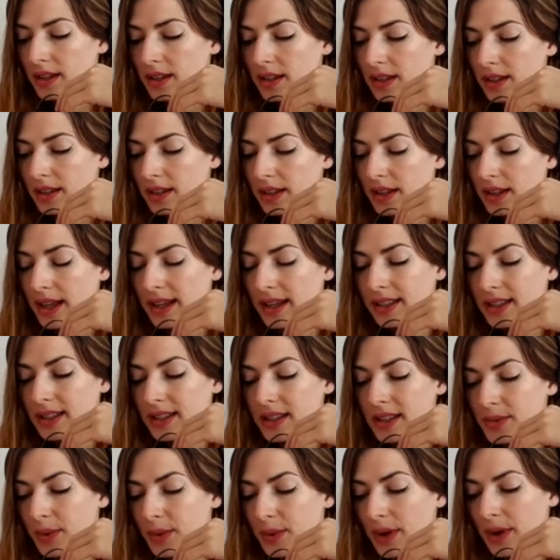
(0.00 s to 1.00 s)
That
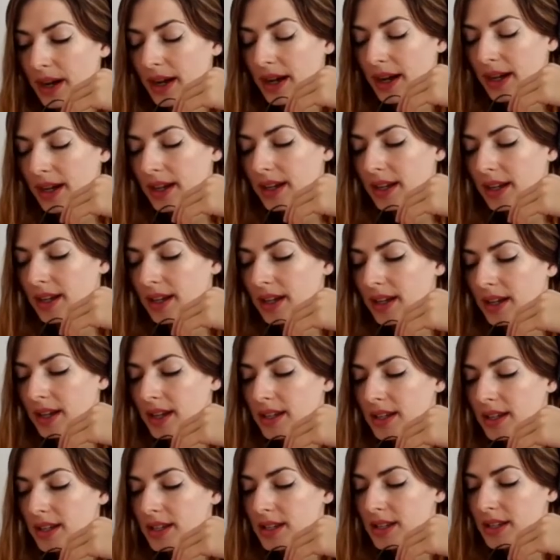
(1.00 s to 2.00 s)
is why
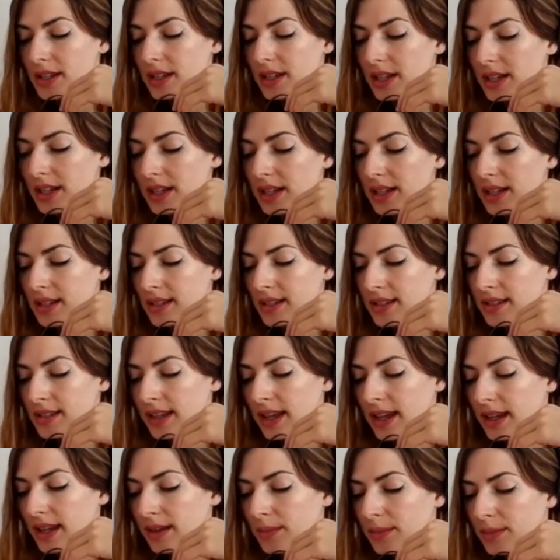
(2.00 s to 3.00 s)
she is
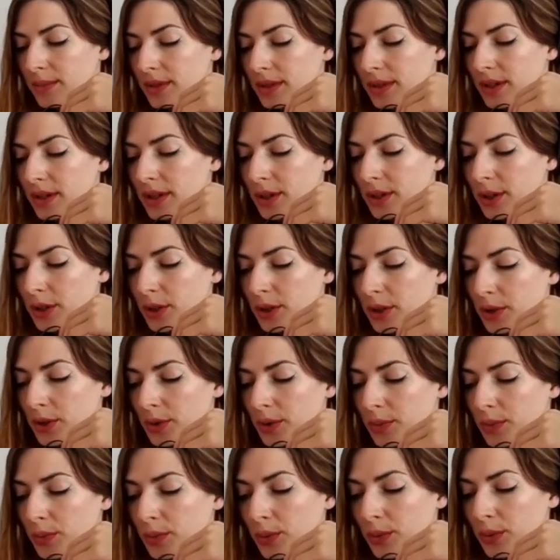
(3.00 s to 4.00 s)
named
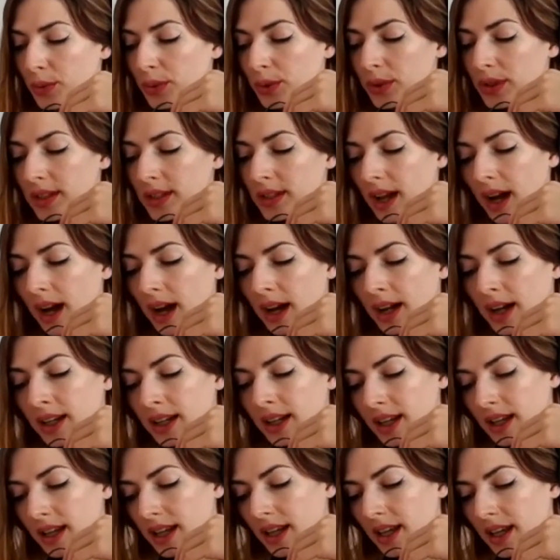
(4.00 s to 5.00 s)
Mugt
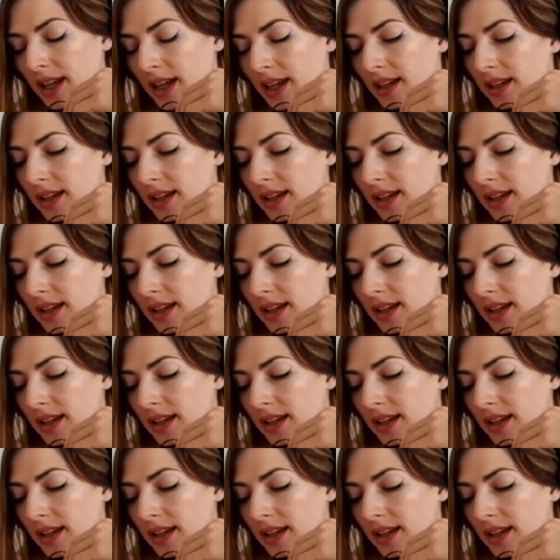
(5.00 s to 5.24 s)
Angi,